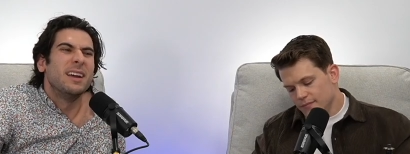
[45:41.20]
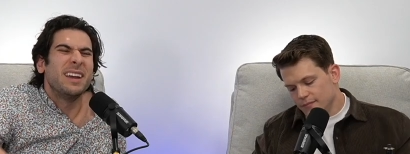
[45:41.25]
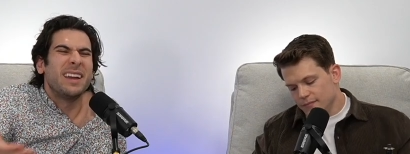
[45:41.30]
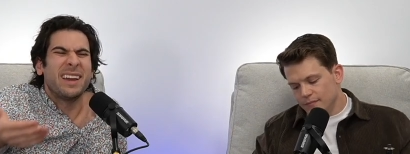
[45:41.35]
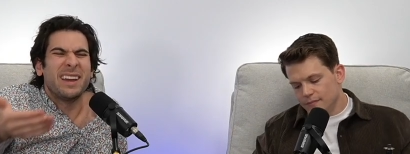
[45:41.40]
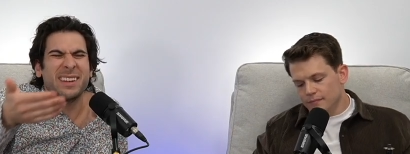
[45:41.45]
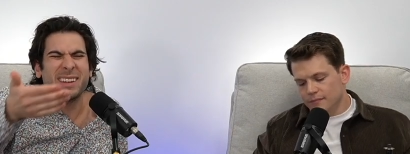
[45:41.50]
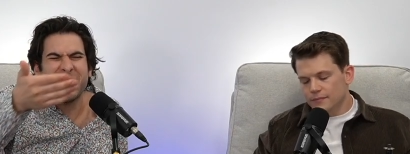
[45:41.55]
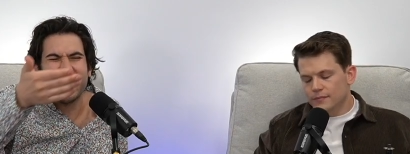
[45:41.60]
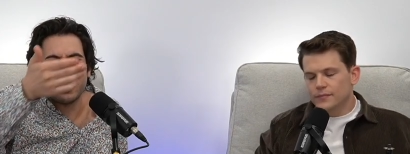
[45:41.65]

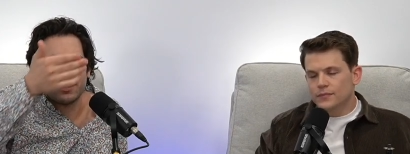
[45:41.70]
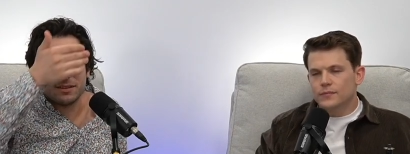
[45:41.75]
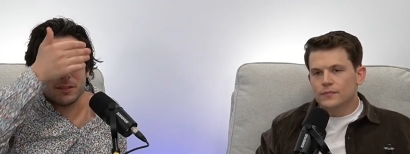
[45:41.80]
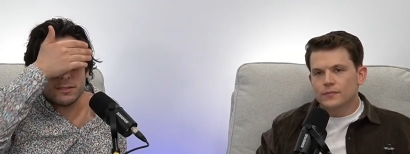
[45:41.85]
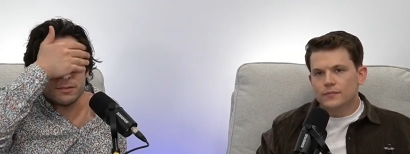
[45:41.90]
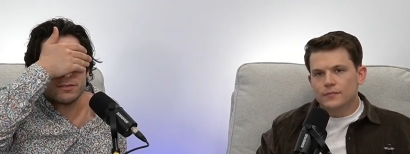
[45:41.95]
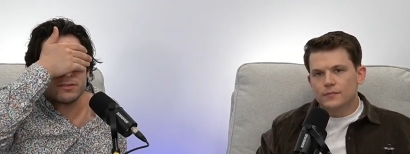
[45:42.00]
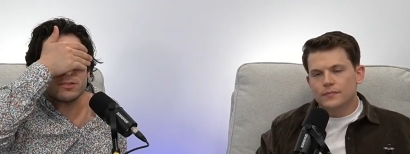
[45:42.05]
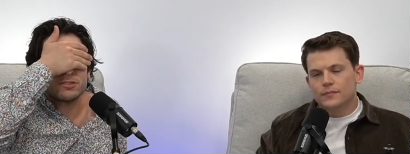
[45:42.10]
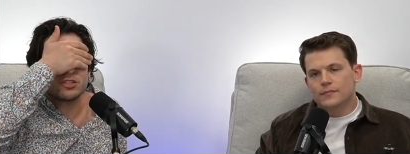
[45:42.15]
Speaker 1: and like
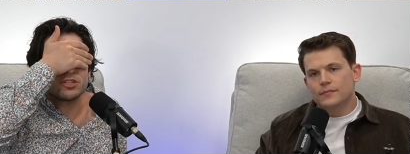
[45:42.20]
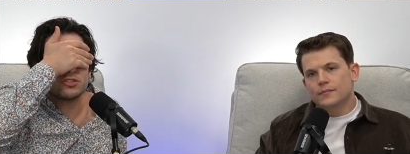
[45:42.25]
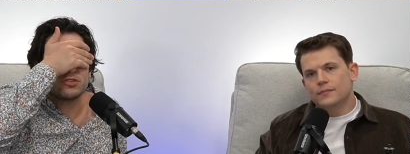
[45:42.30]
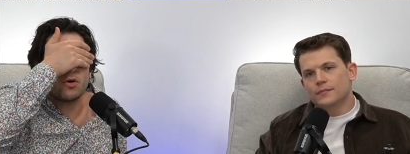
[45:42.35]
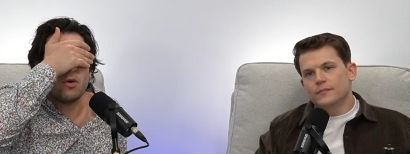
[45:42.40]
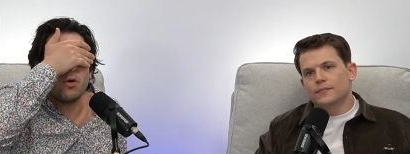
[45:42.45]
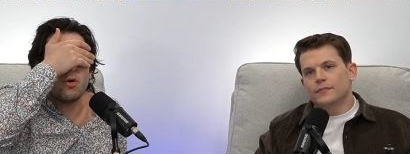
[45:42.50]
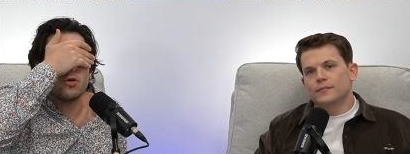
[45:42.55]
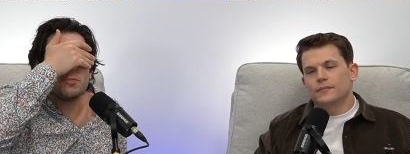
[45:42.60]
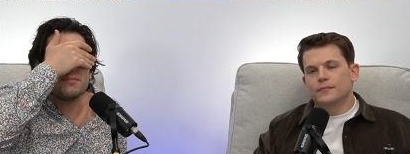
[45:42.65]
just
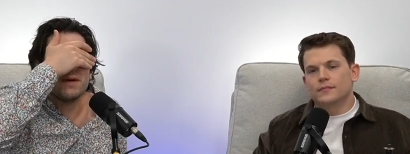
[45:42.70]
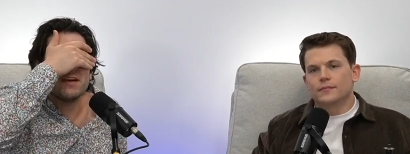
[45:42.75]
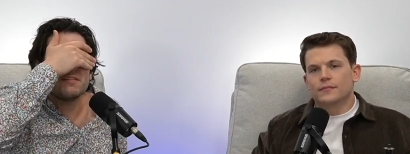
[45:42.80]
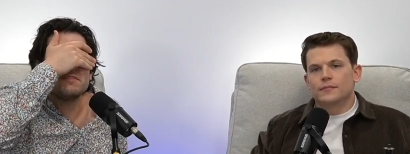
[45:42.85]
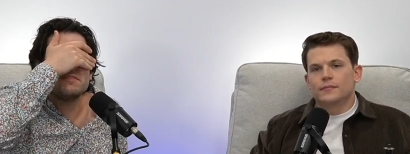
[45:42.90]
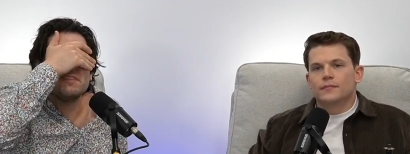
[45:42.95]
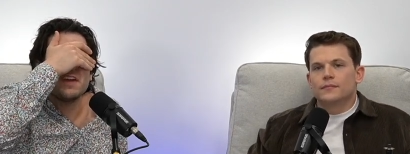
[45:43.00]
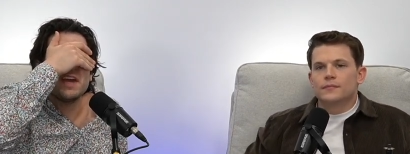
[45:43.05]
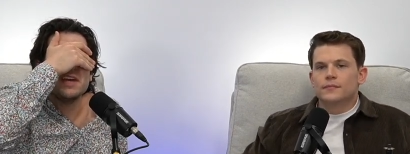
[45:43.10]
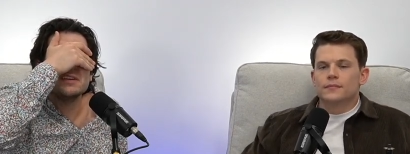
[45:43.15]
hold my
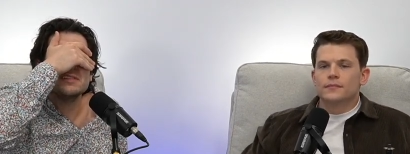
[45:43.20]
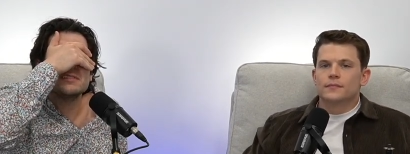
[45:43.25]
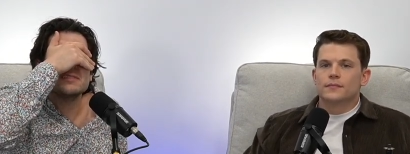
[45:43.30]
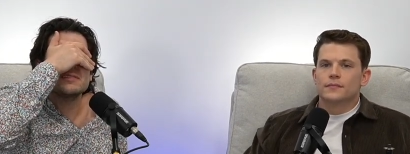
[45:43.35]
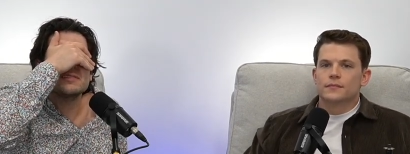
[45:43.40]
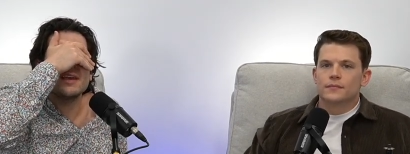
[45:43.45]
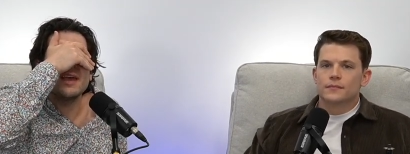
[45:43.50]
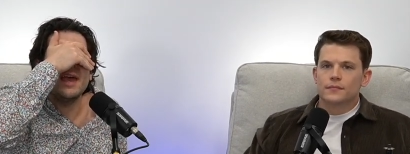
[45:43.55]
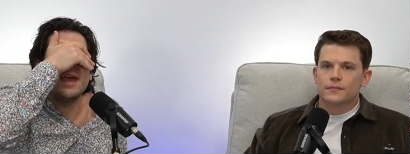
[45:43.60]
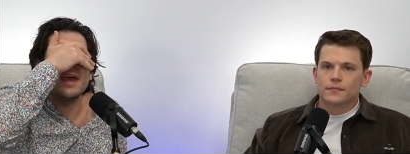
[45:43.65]

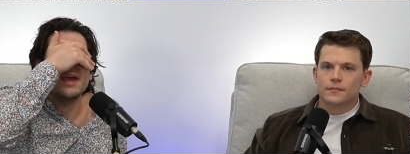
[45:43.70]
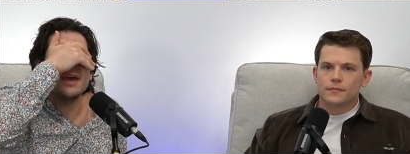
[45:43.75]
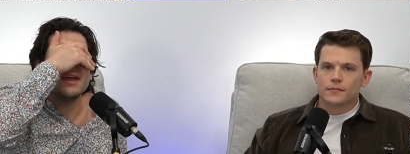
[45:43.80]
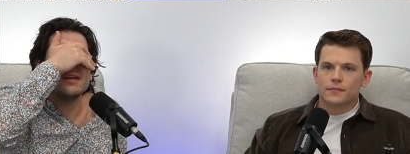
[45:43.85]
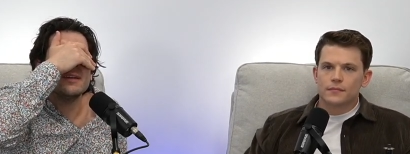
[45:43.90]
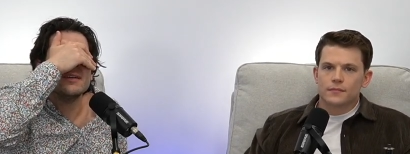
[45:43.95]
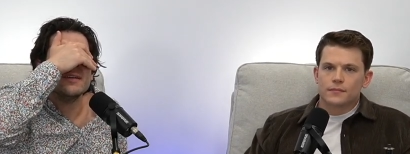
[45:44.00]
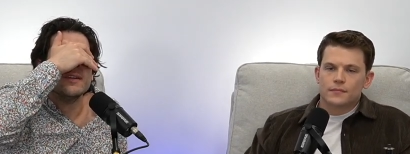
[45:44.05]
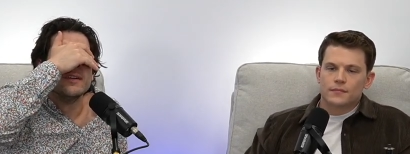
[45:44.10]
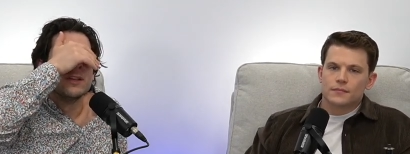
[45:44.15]
face and